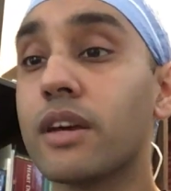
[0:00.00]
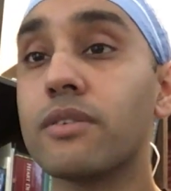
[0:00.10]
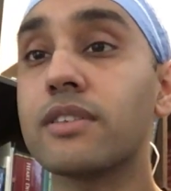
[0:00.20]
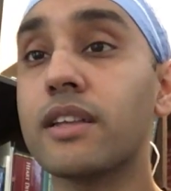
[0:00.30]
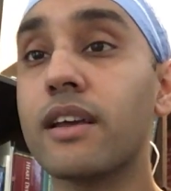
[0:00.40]

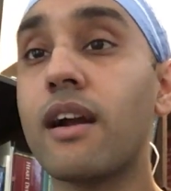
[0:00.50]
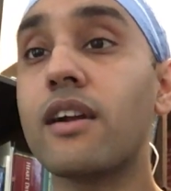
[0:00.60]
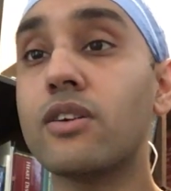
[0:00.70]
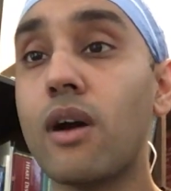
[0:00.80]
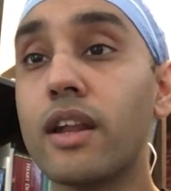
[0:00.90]
rigorously
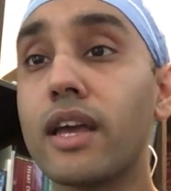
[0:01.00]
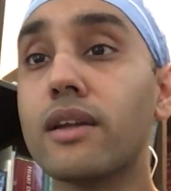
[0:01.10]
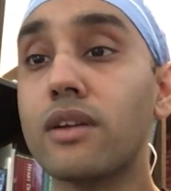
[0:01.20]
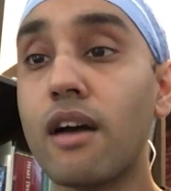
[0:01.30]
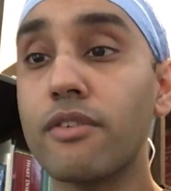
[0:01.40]
our
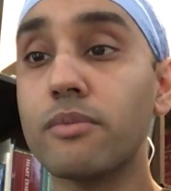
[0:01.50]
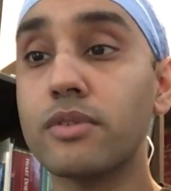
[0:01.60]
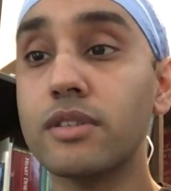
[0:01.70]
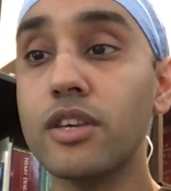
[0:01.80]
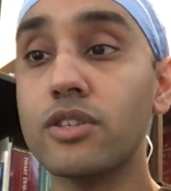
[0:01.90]
donning and doffing
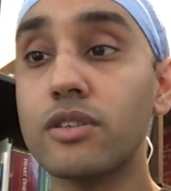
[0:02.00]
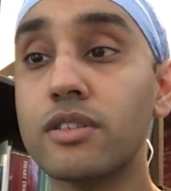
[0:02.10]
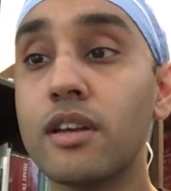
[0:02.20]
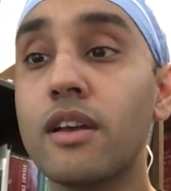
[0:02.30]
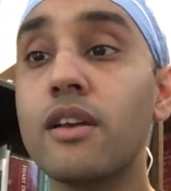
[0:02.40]

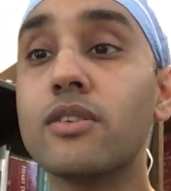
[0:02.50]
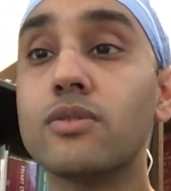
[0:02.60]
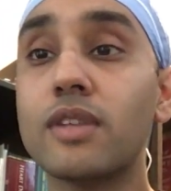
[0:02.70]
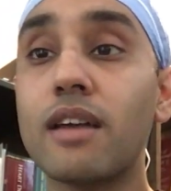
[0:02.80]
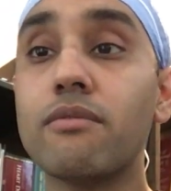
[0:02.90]
procedures
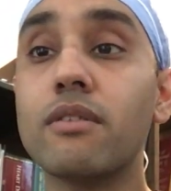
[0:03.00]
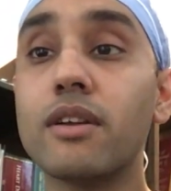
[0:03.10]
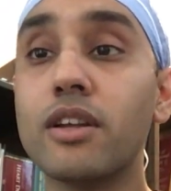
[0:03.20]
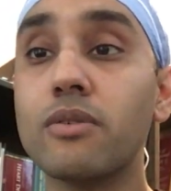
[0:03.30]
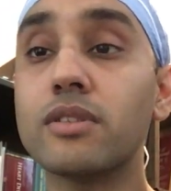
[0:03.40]
so that we
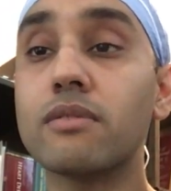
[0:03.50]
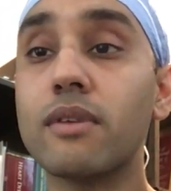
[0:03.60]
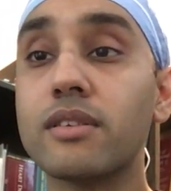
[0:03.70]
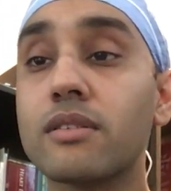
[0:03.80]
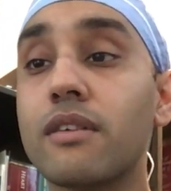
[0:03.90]
reduce the
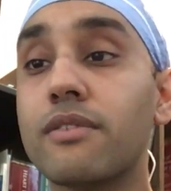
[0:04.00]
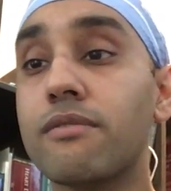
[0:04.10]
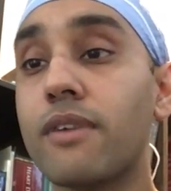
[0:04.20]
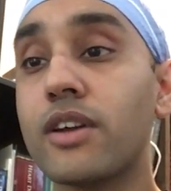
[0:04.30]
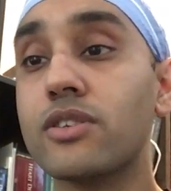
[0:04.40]
risk of
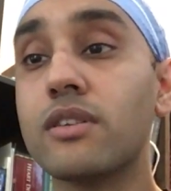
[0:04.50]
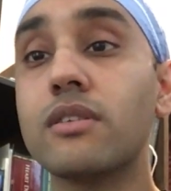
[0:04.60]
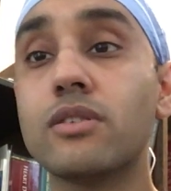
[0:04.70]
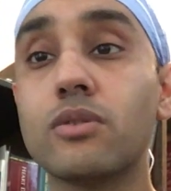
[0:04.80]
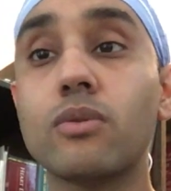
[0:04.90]
infection
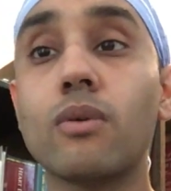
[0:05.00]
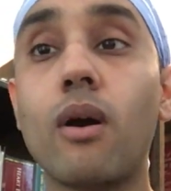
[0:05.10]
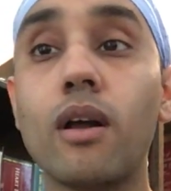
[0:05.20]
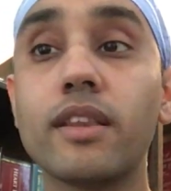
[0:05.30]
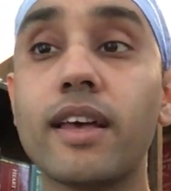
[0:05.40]
to
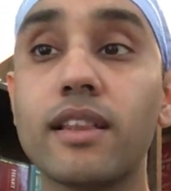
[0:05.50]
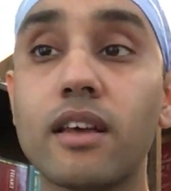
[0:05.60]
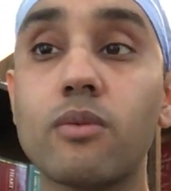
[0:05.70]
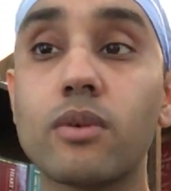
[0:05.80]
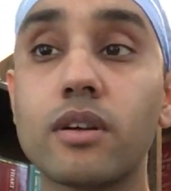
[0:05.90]
all the
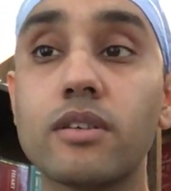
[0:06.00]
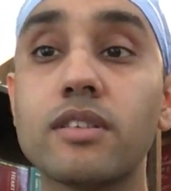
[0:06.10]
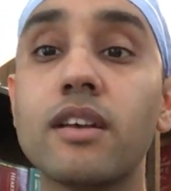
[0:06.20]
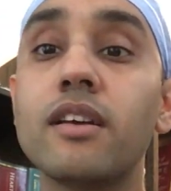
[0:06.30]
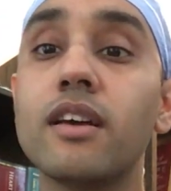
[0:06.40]
healthcare
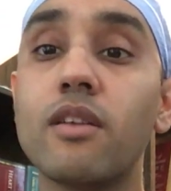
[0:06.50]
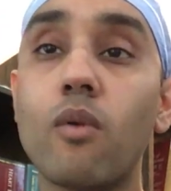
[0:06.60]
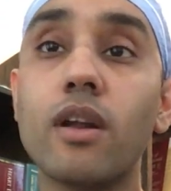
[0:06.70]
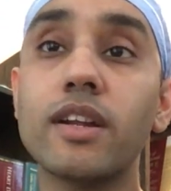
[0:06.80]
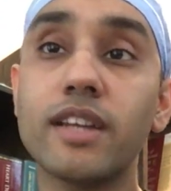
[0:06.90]
workers
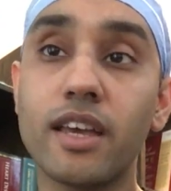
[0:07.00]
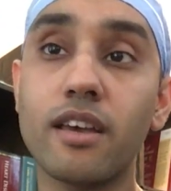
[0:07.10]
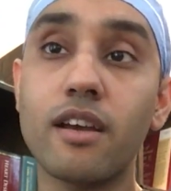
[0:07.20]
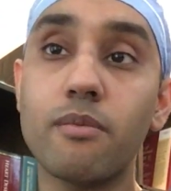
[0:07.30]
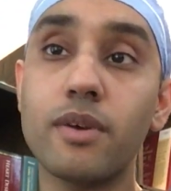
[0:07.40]
involved in
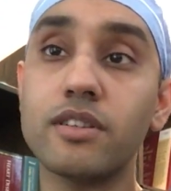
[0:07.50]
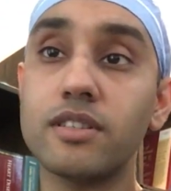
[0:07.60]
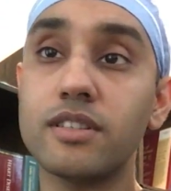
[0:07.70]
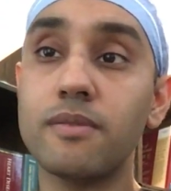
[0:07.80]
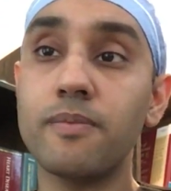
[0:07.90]
taking care of
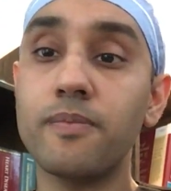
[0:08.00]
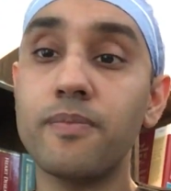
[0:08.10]
patients.